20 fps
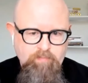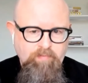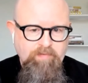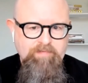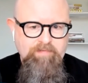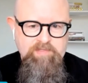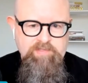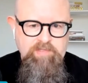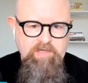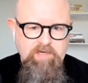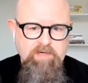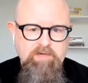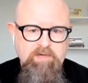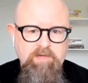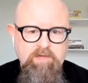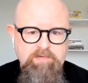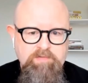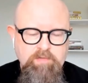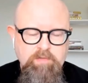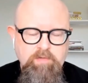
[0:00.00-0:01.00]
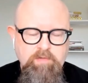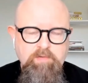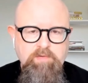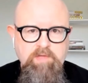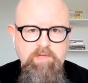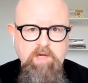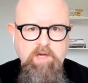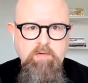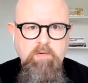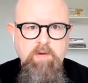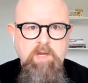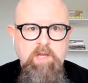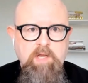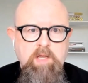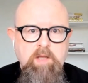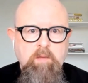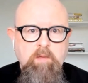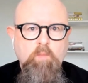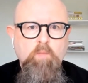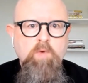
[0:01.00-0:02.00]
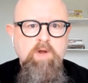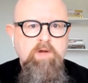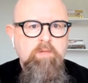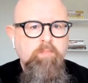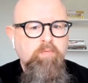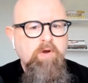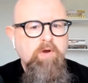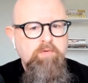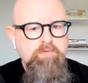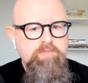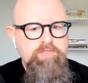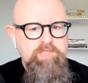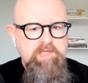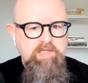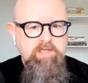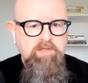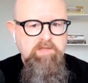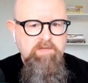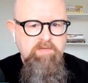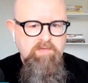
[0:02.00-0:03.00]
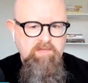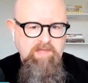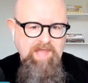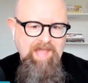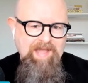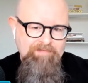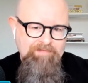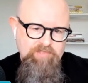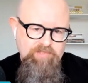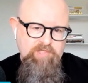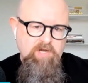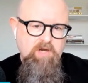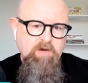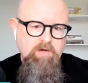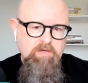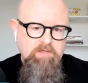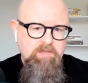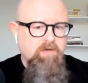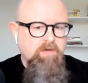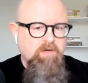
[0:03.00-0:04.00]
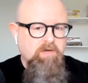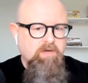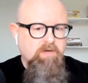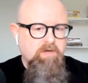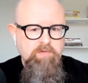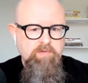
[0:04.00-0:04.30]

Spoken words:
deal with provisioning clusters. One approach is to have shared